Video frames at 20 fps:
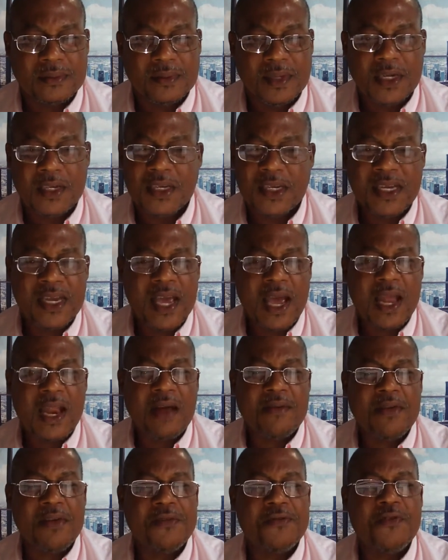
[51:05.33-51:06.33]
And you can't
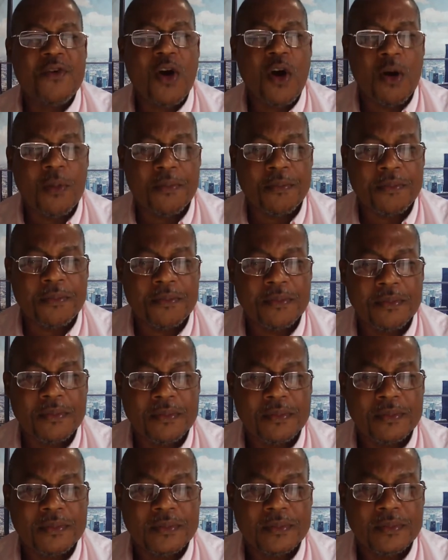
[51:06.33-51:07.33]
have a form.
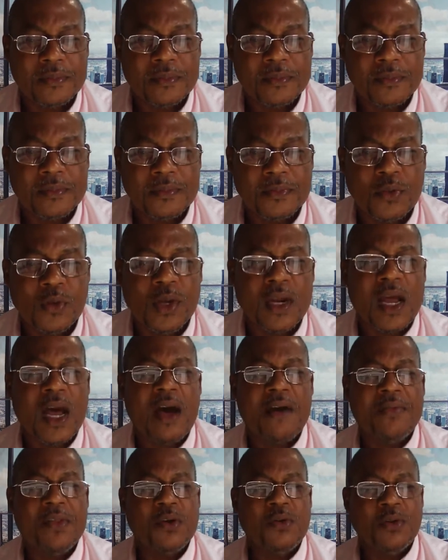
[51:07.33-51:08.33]
You gotta
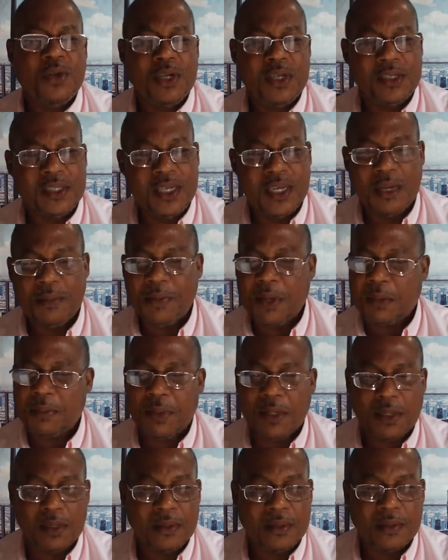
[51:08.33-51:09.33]
have the real deal,
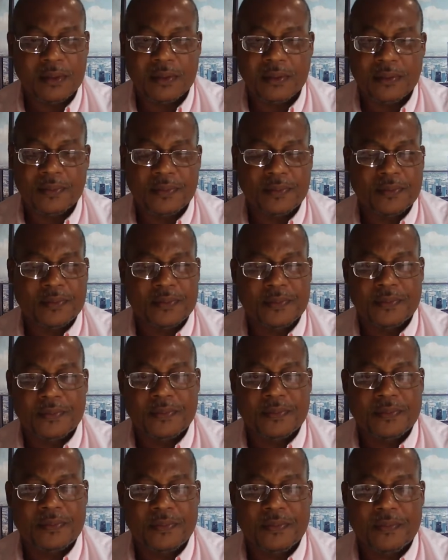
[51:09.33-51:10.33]
baby.
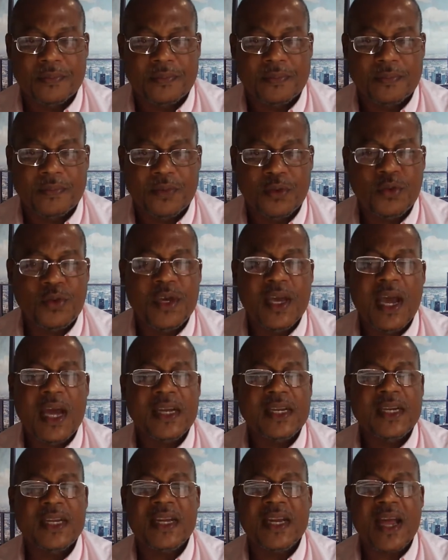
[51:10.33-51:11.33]
You
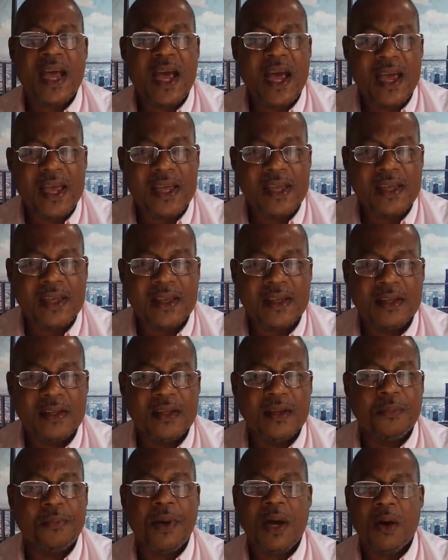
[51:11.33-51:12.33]
can't deny
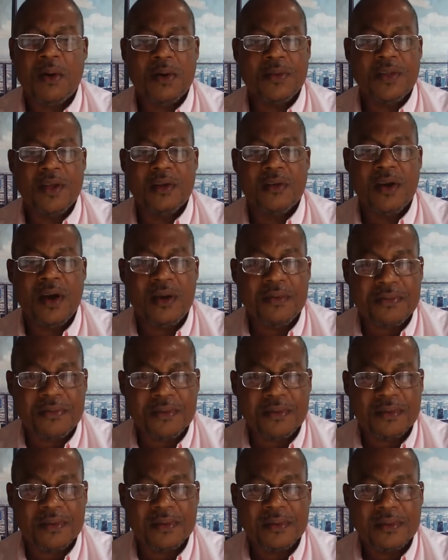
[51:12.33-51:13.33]
the power thereof.
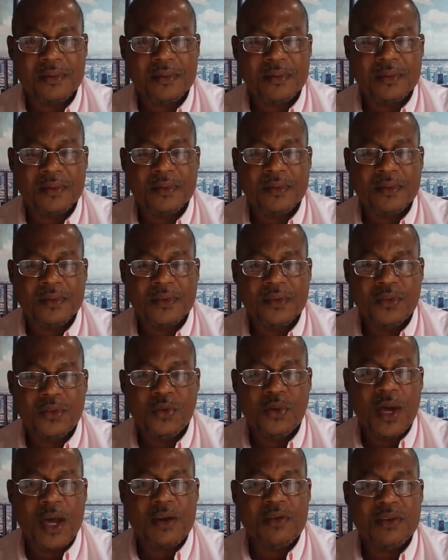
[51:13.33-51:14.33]

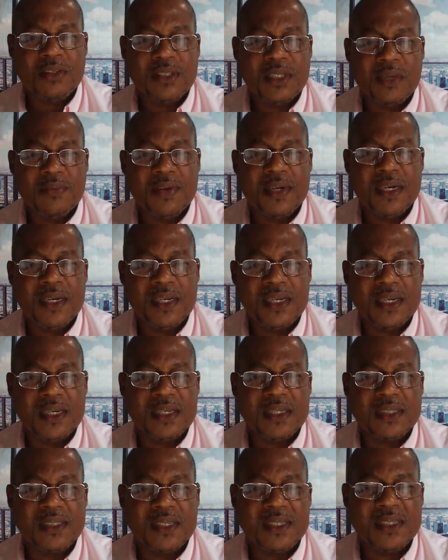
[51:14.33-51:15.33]
You gotta receive it in
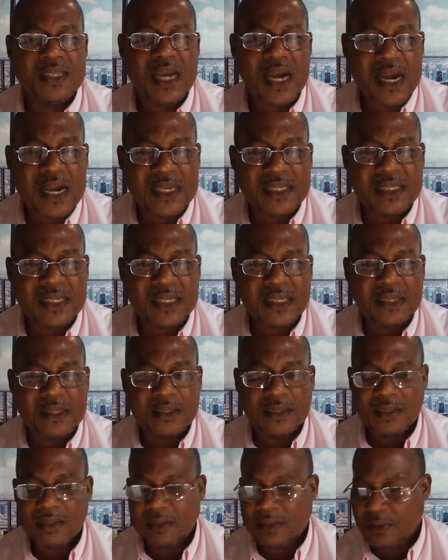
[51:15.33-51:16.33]
its entirety.
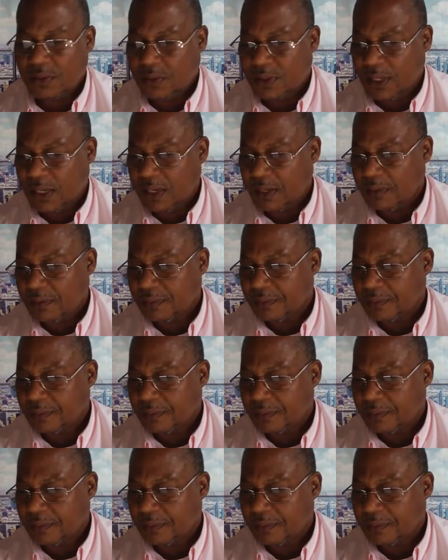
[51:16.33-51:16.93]
Okay?